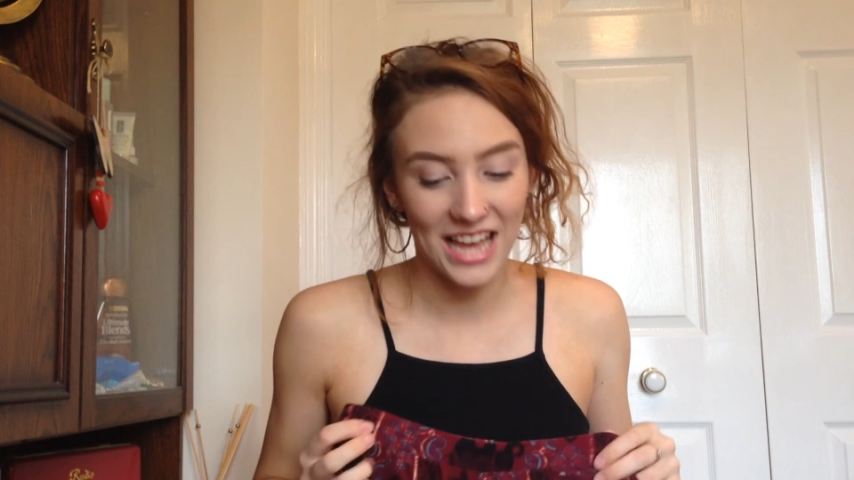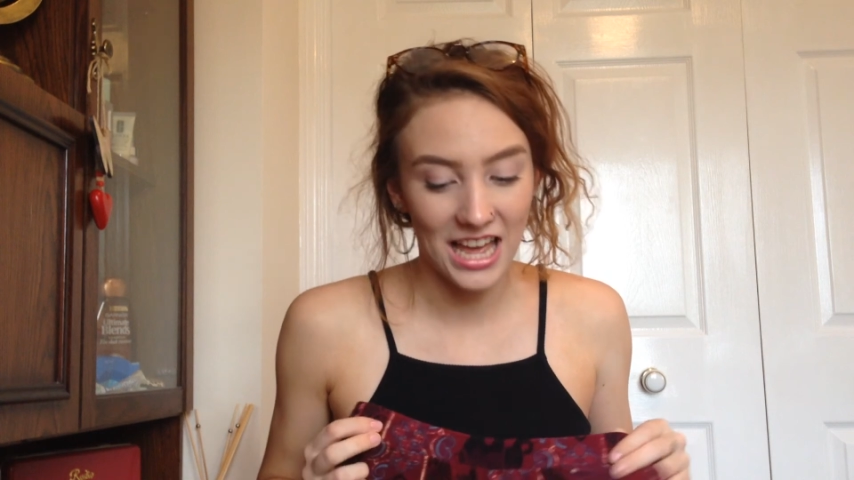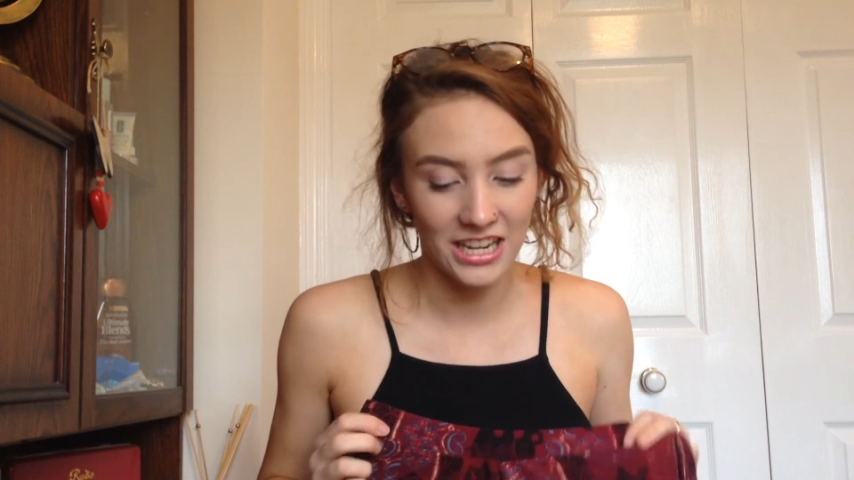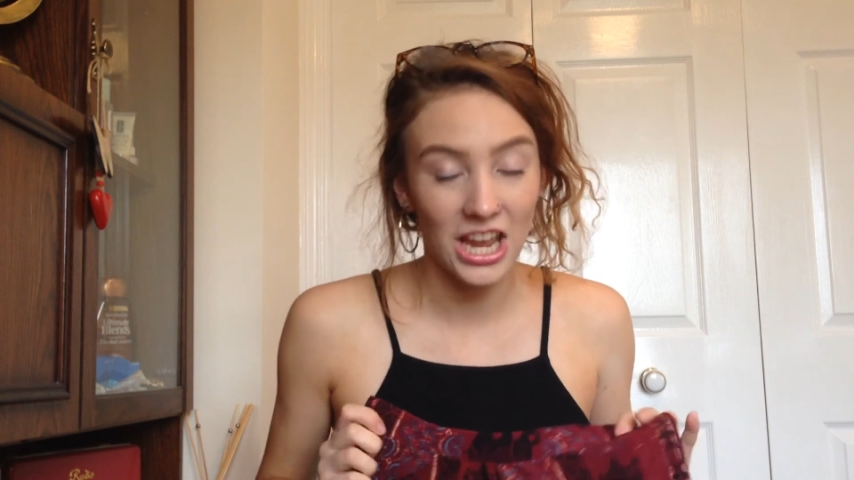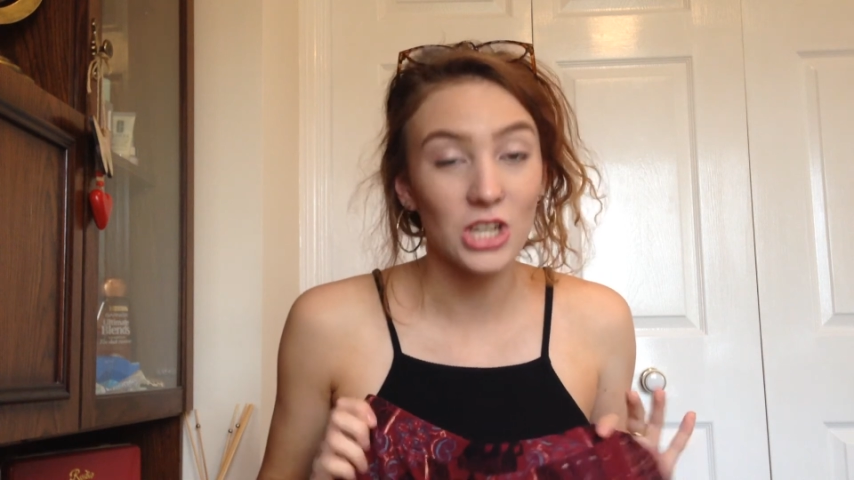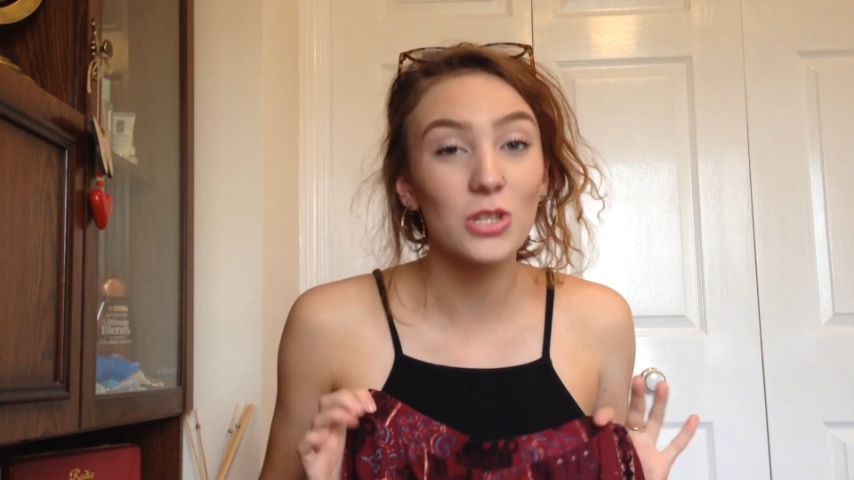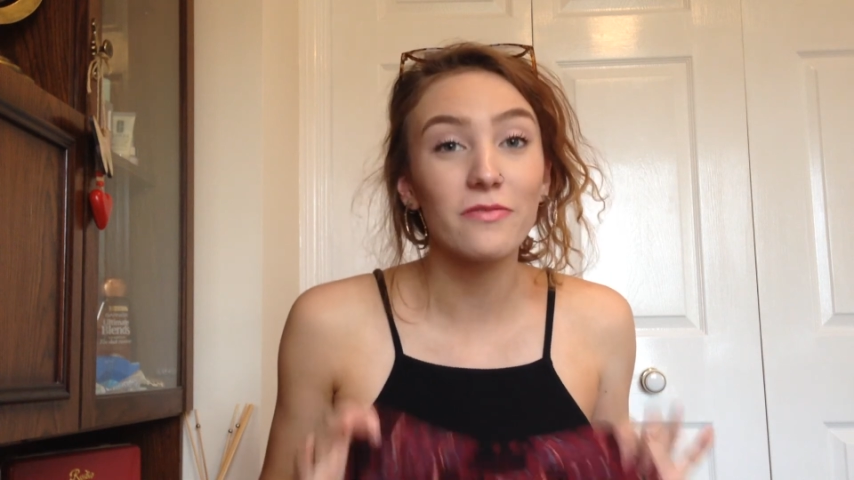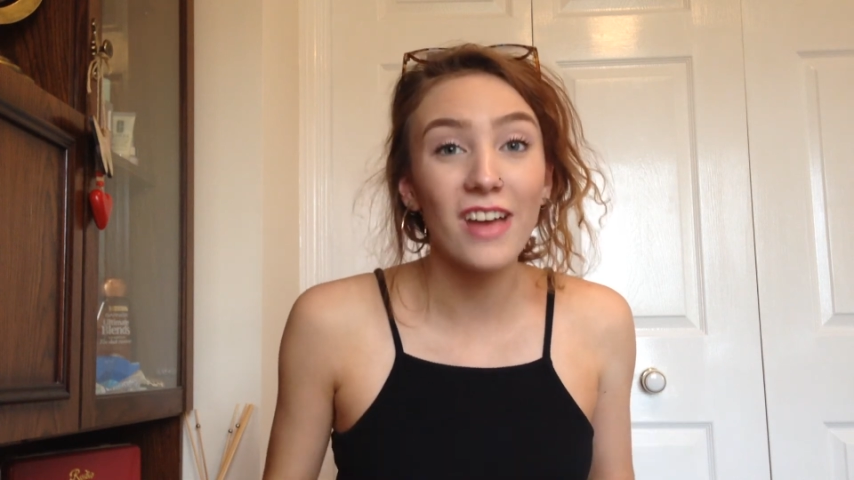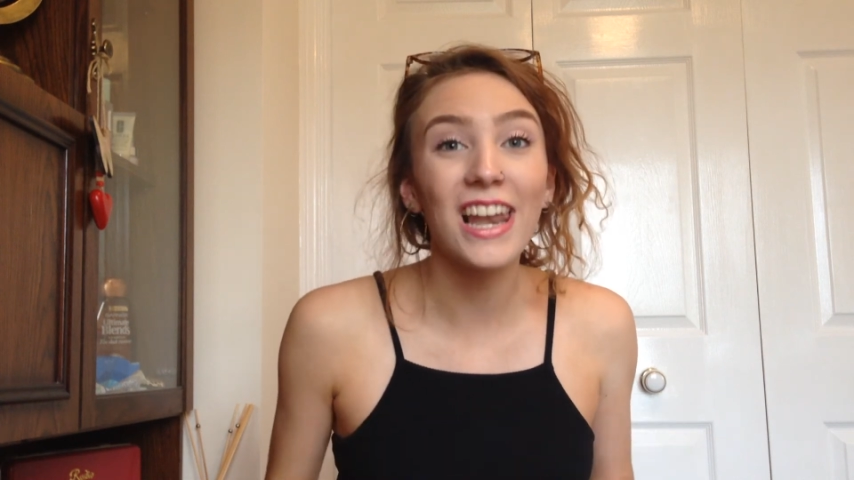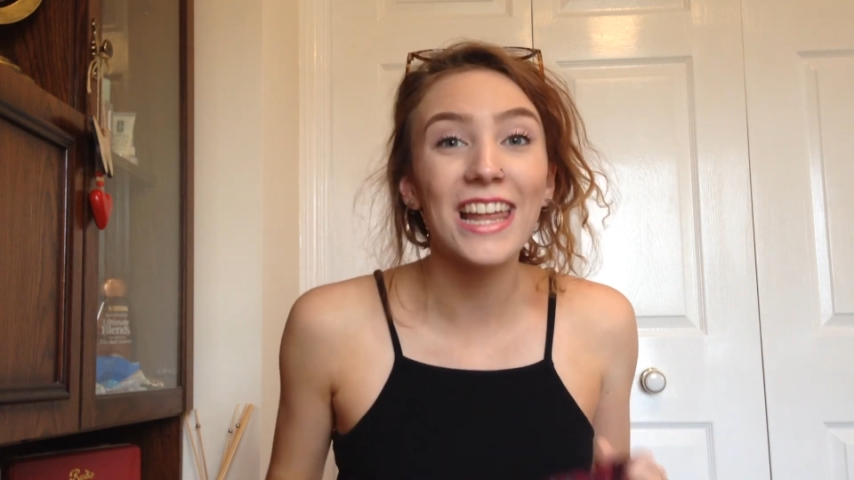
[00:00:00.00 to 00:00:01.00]
and I just
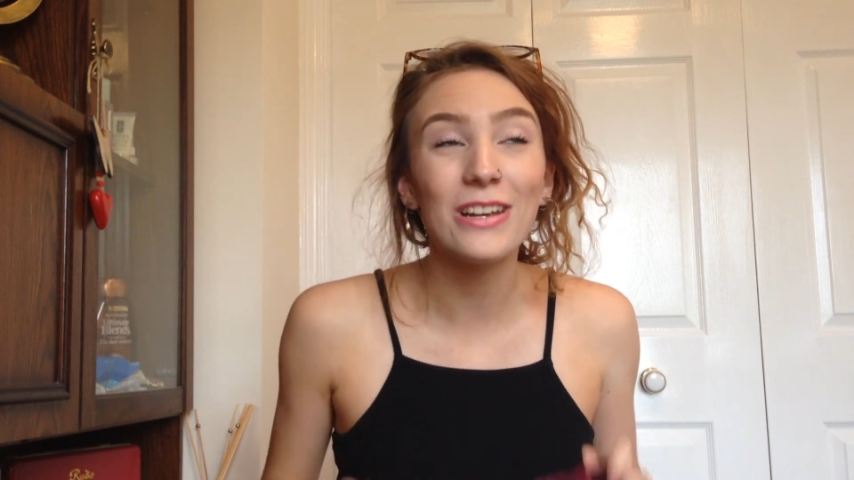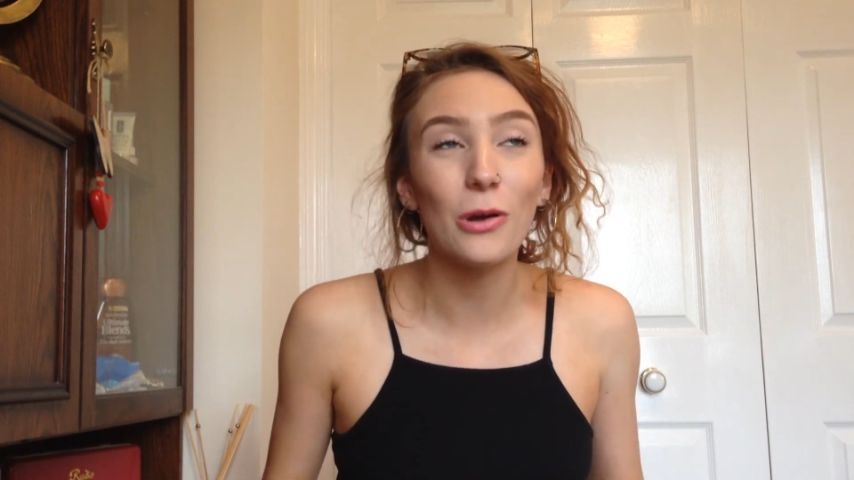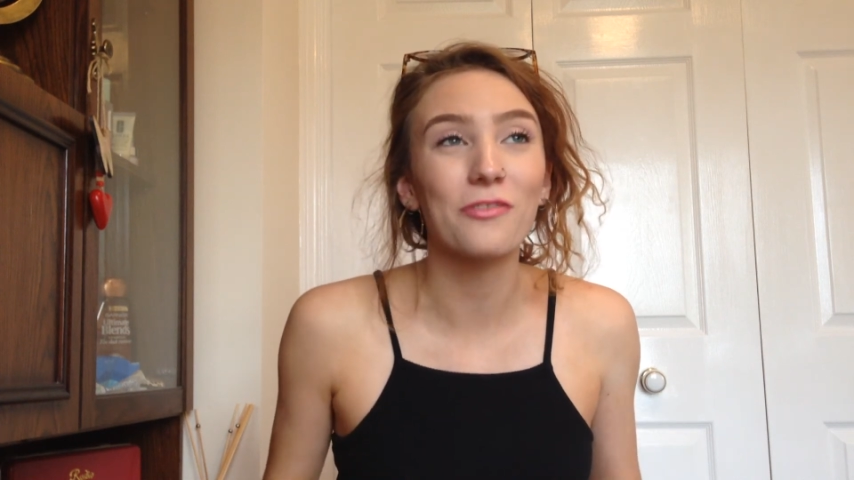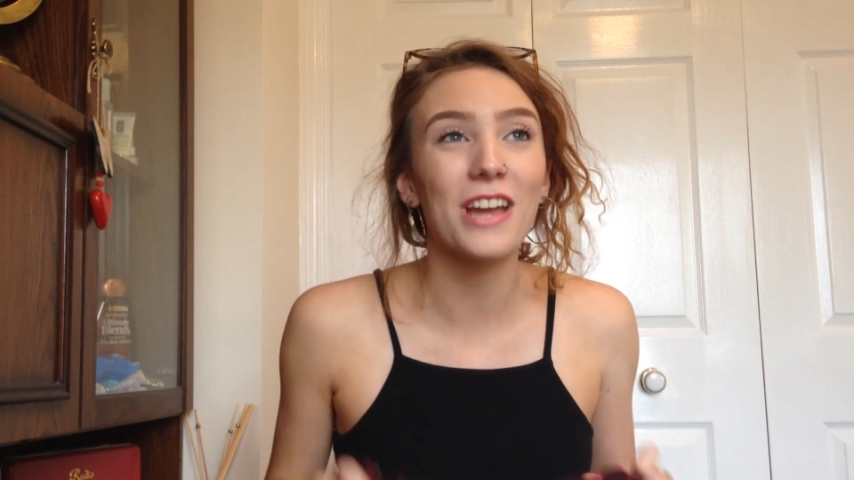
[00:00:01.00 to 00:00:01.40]
fell in love.